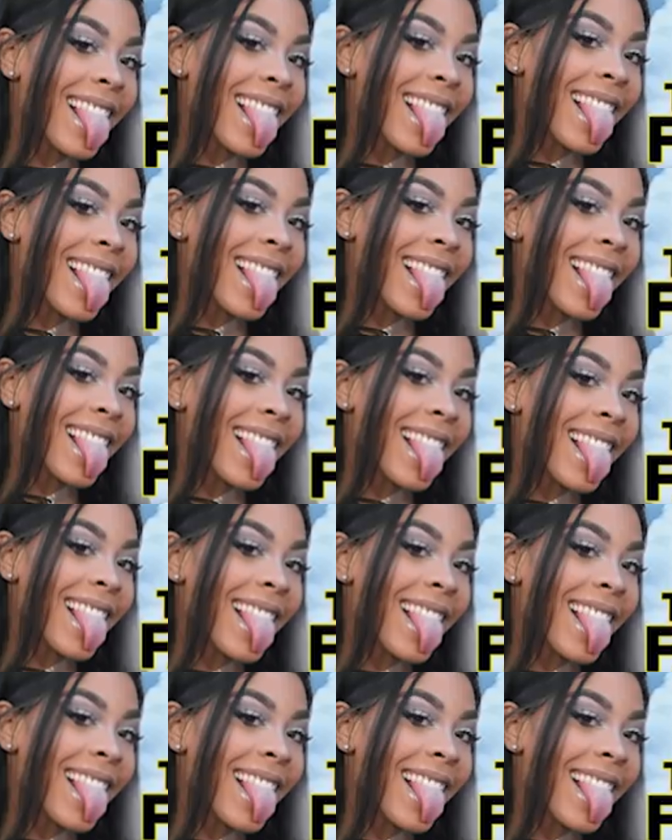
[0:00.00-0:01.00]

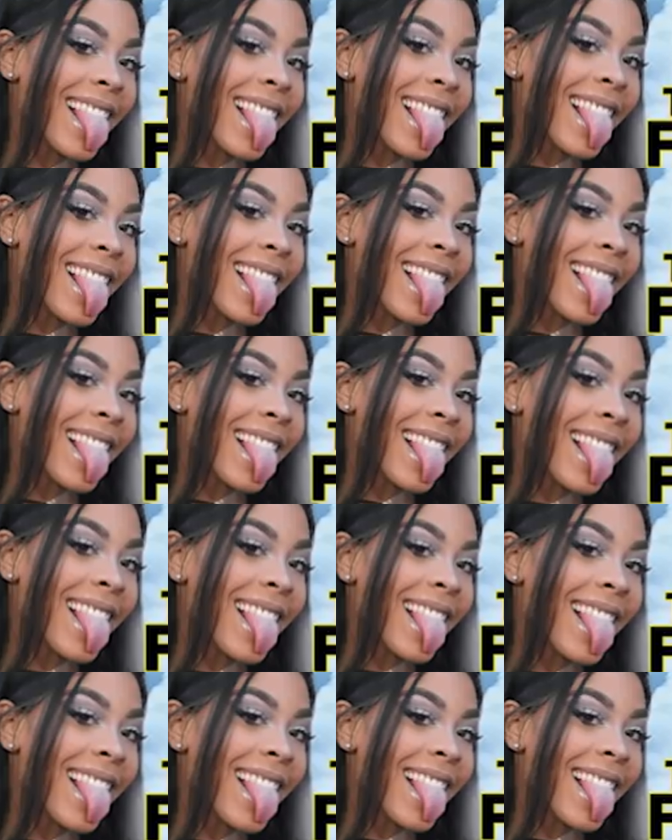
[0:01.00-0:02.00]

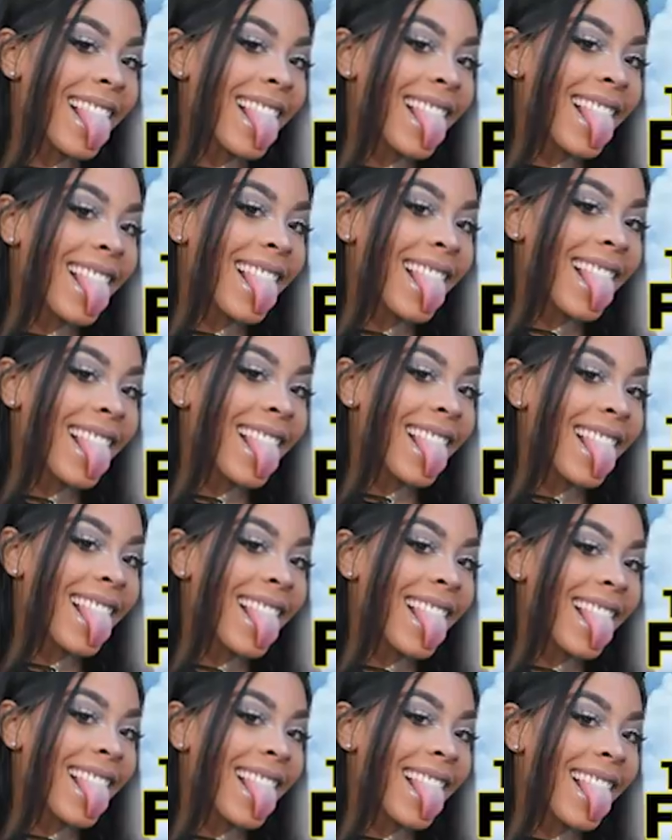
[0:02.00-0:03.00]

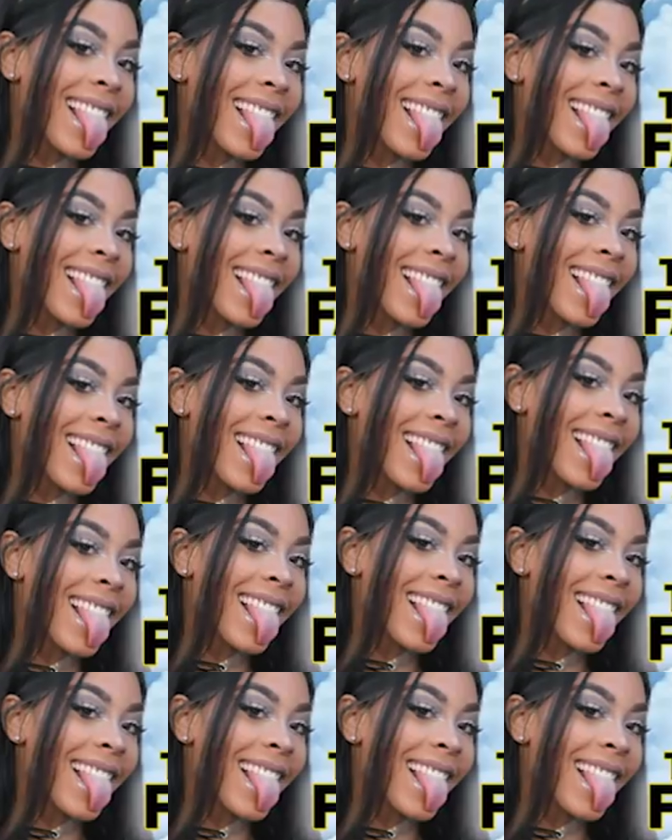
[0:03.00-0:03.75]
This person isn't speaking.